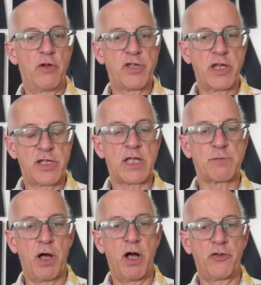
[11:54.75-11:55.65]
gets
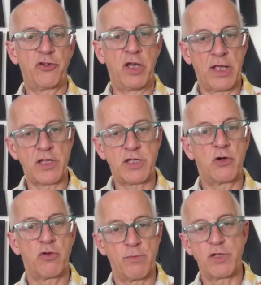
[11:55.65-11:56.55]
passed and it gets
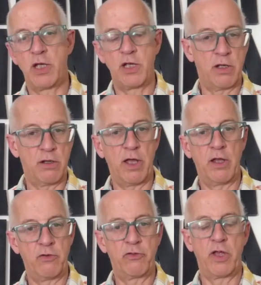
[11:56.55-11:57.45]
encrypted
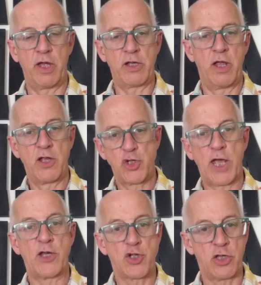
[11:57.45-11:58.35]
and
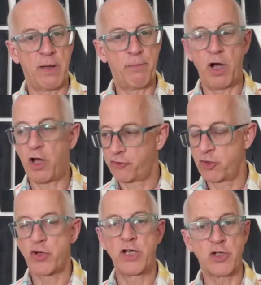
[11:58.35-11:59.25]
changed on the way past and
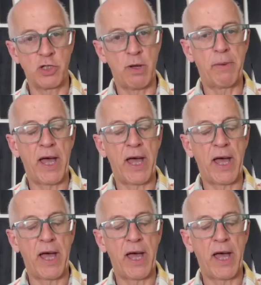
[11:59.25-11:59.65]
changed on the way back.